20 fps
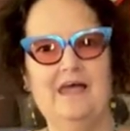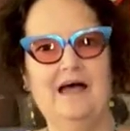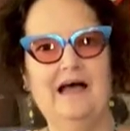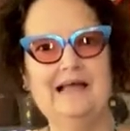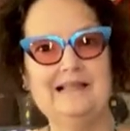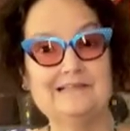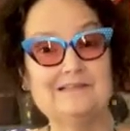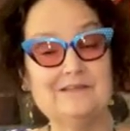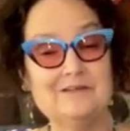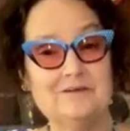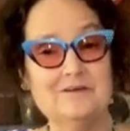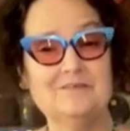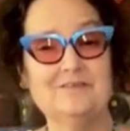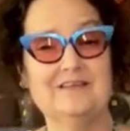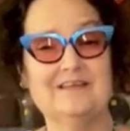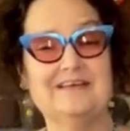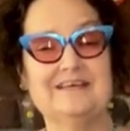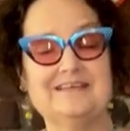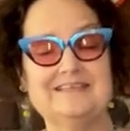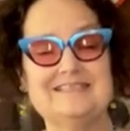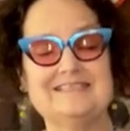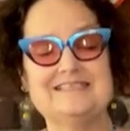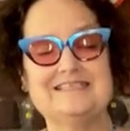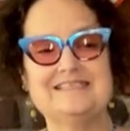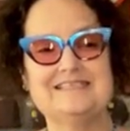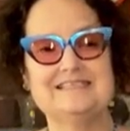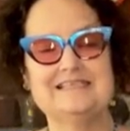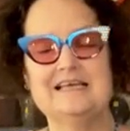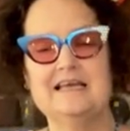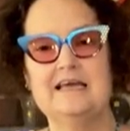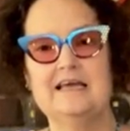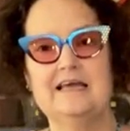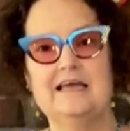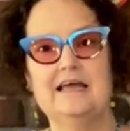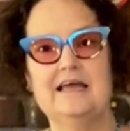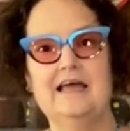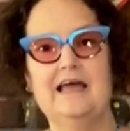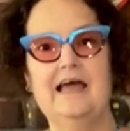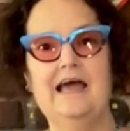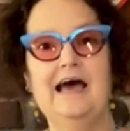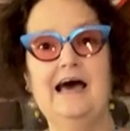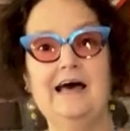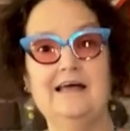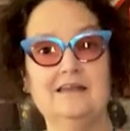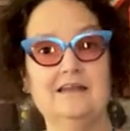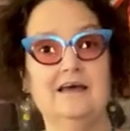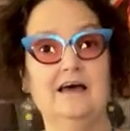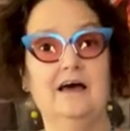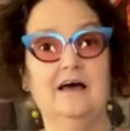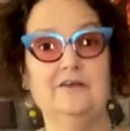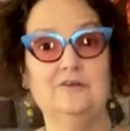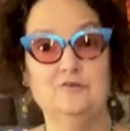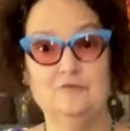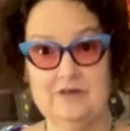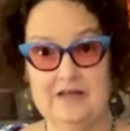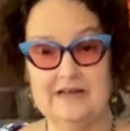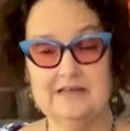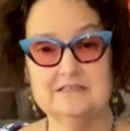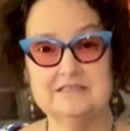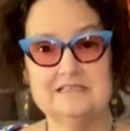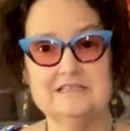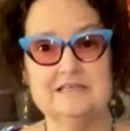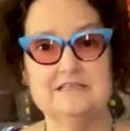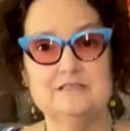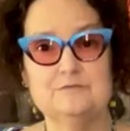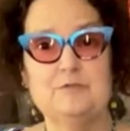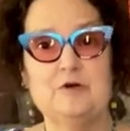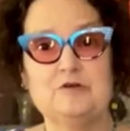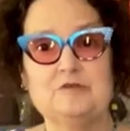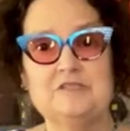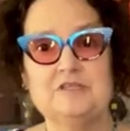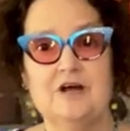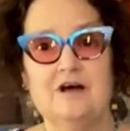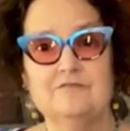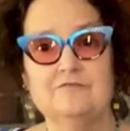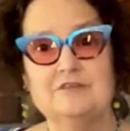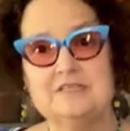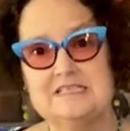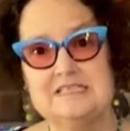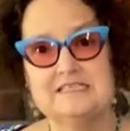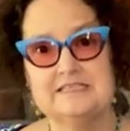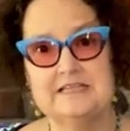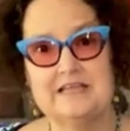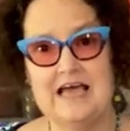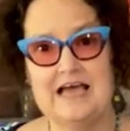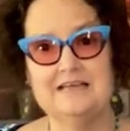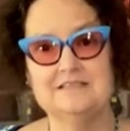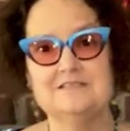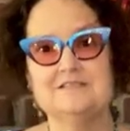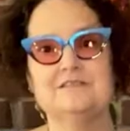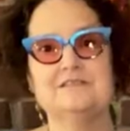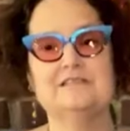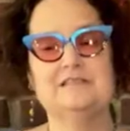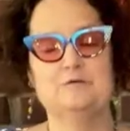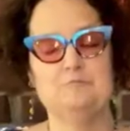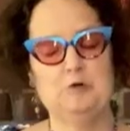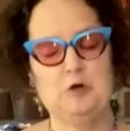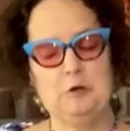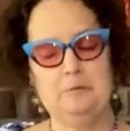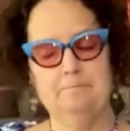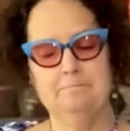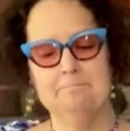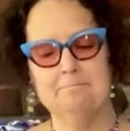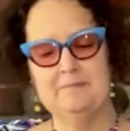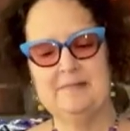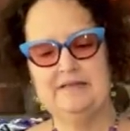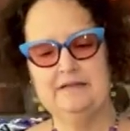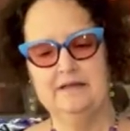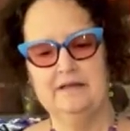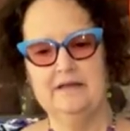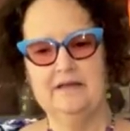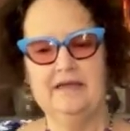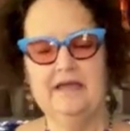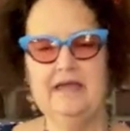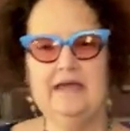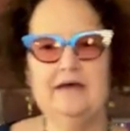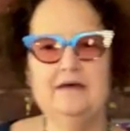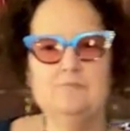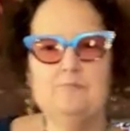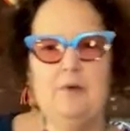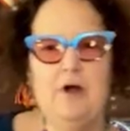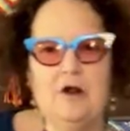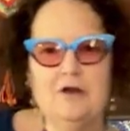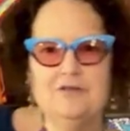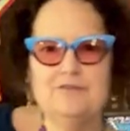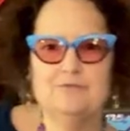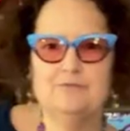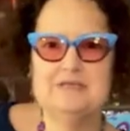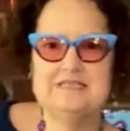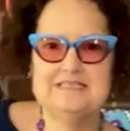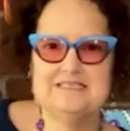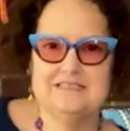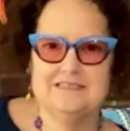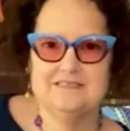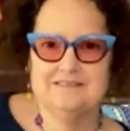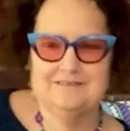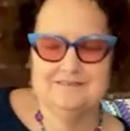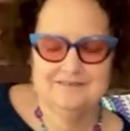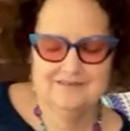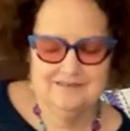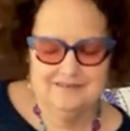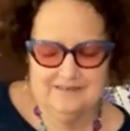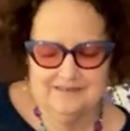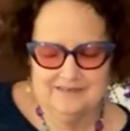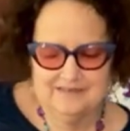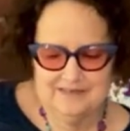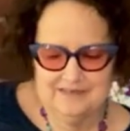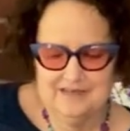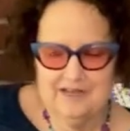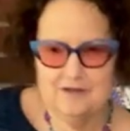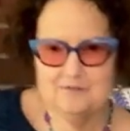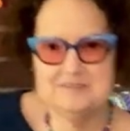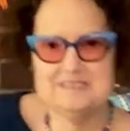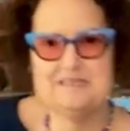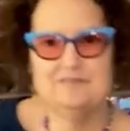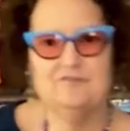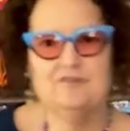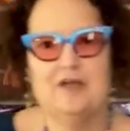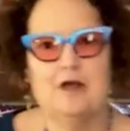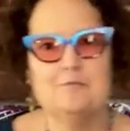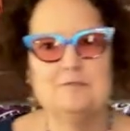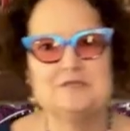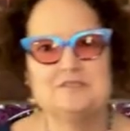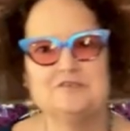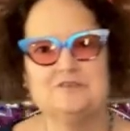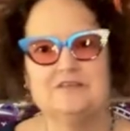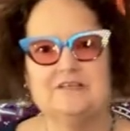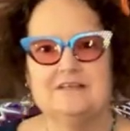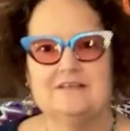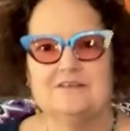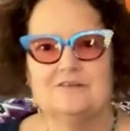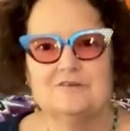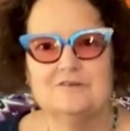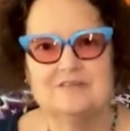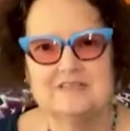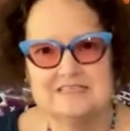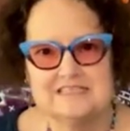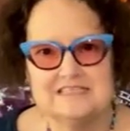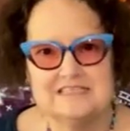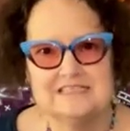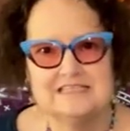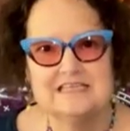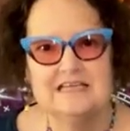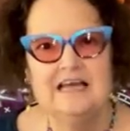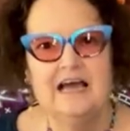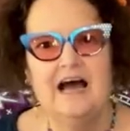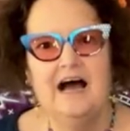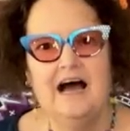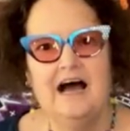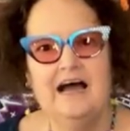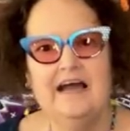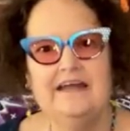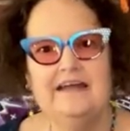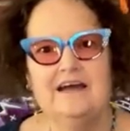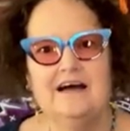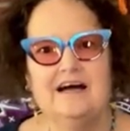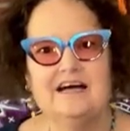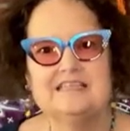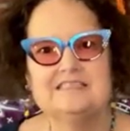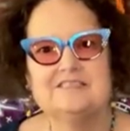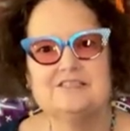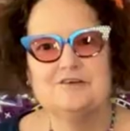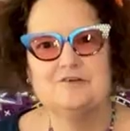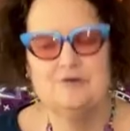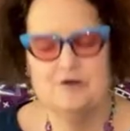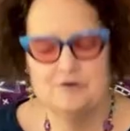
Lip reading: I learned this at a United States post office last summer. And part of the reason I was given the opportunity to learn this is I don't